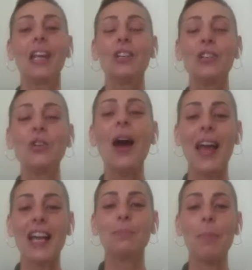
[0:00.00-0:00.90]
knew how
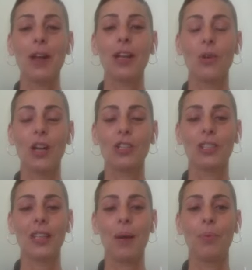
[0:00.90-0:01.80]
to ask my body
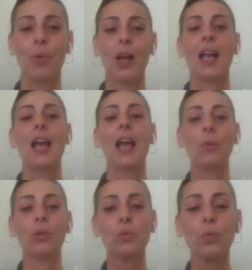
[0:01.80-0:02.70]
questions at that point, and
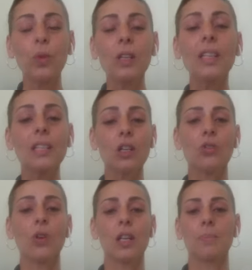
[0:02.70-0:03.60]
I was willing to
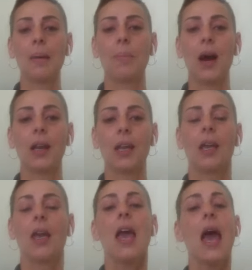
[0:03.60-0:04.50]
trust my body.